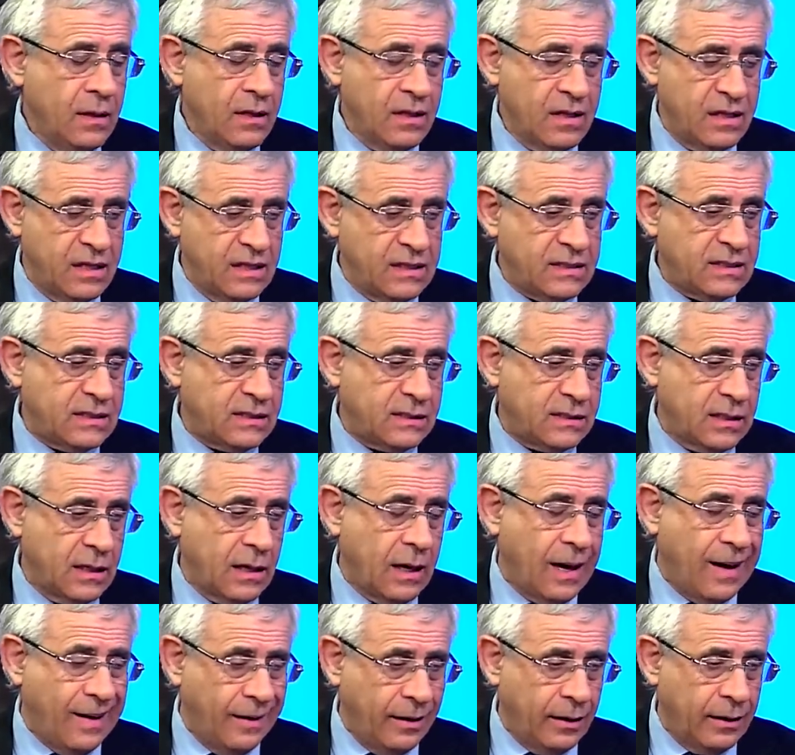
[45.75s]
This
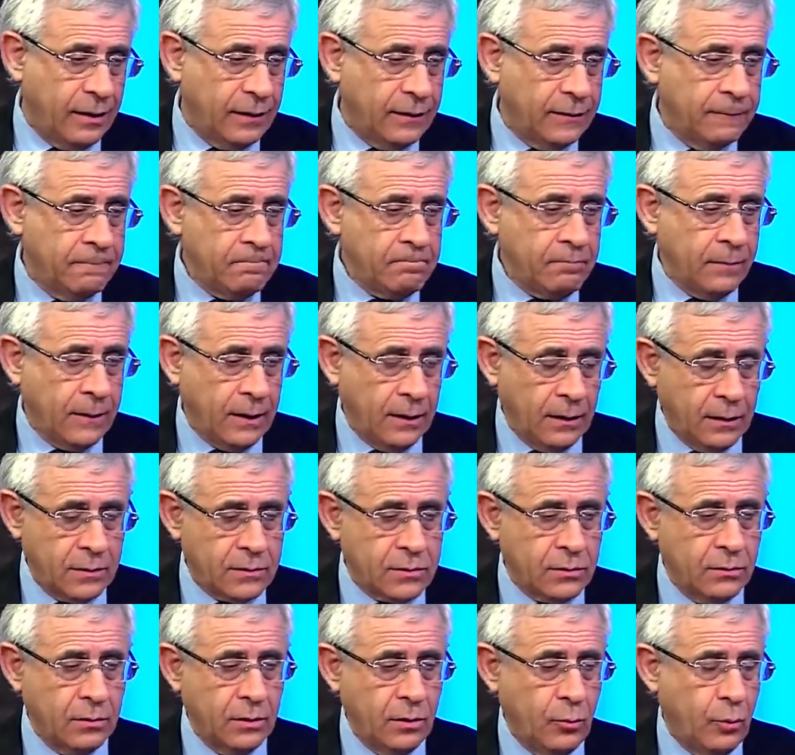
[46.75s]
island
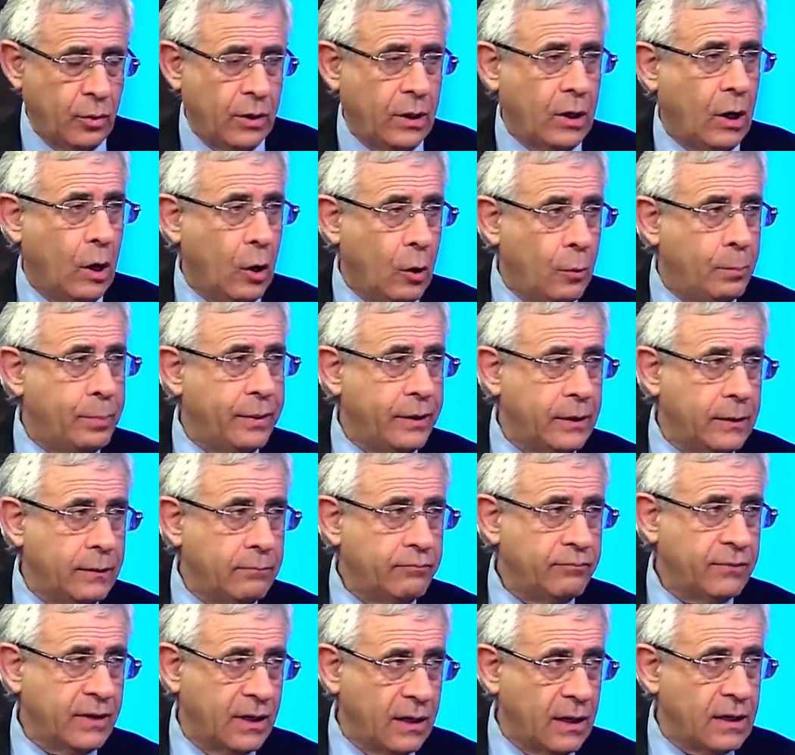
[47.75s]
actually will
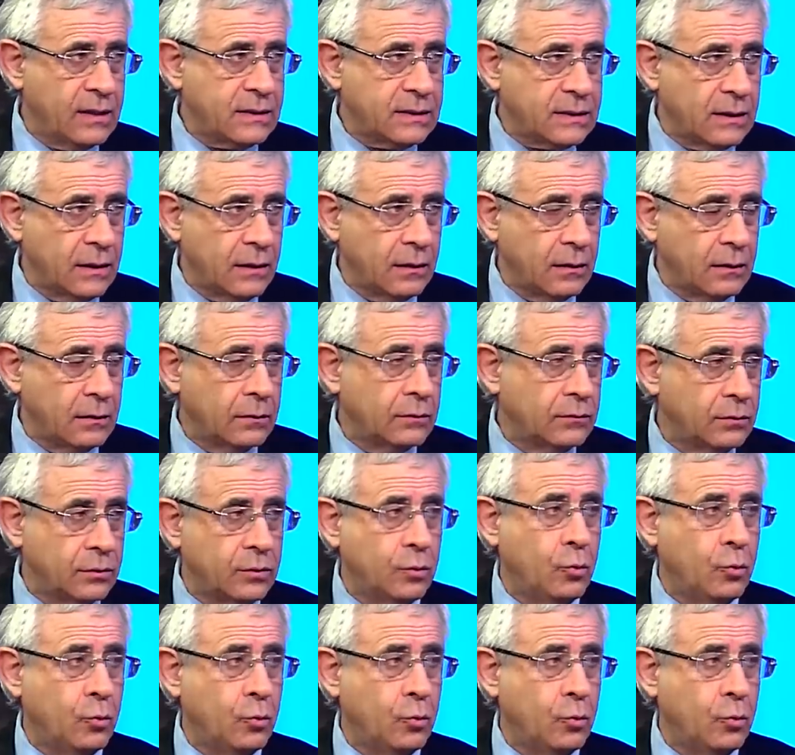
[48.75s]
open Gaza to the